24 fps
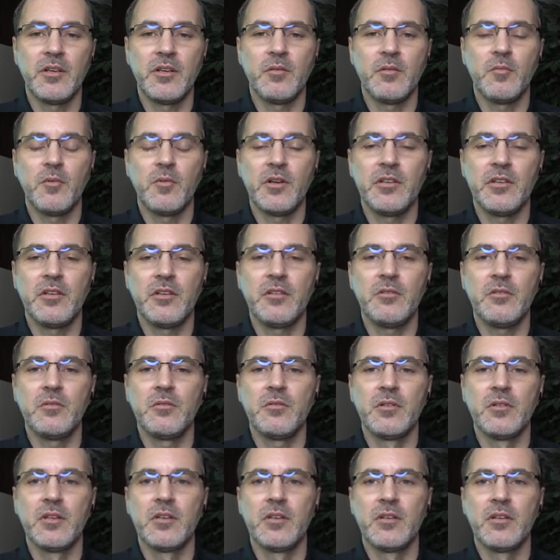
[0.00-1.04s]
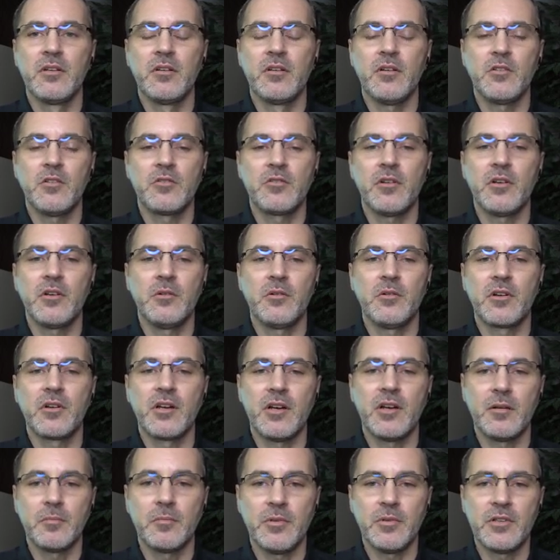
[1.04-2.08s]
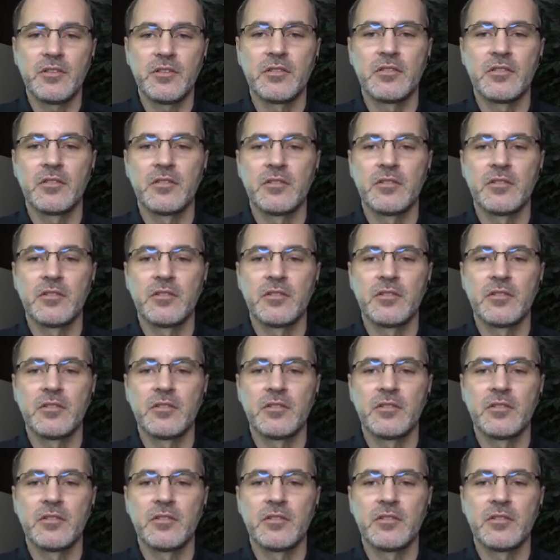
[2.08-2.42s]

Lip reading: and what you are trying to accomplish.